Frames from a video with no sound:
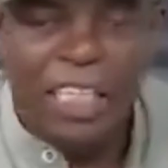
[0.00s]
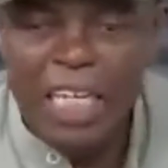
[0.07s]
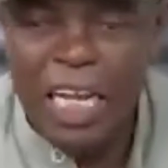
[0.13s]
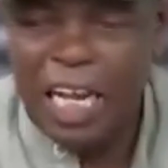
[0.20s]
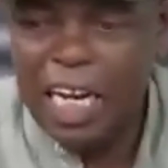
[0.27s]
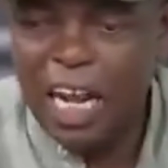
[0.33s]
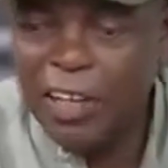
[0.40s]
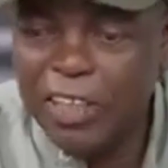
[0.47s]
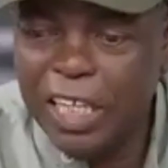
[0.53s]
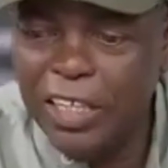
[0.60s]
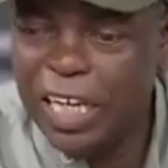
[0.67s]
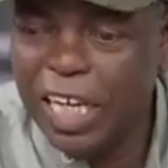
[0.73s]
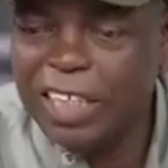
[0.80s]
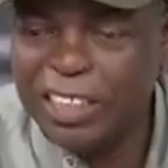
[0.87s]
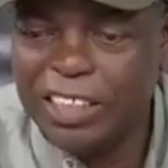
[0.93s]
They allowed the
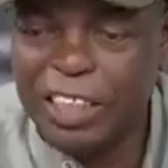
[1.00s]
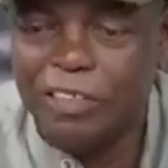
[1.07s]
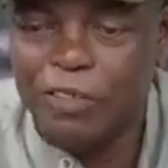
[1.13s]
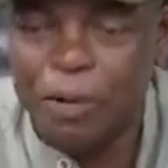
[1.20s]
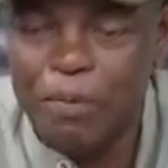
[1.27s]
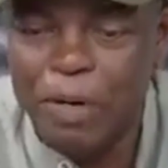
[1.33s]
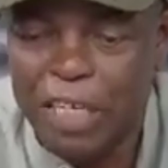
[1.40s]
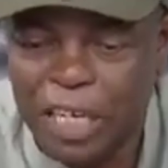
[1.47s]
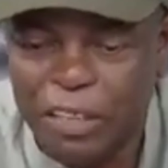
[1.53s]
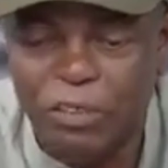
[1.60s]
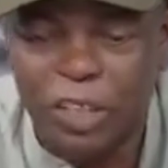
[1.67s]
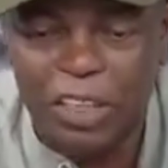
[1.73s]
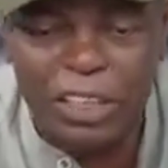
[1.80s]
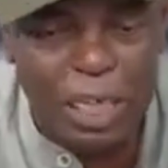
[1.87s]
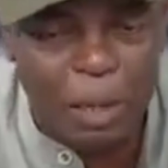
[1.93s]
United States of America
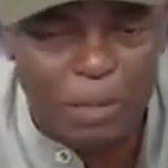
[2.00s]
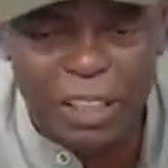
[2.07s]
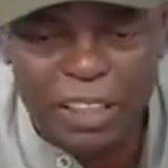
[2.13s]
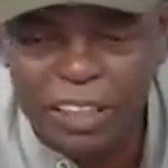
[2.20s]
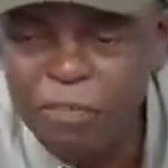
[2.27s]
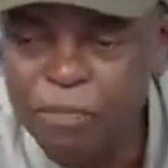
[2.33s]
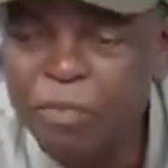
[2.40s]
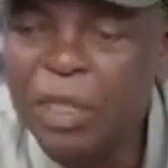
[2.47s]
to establish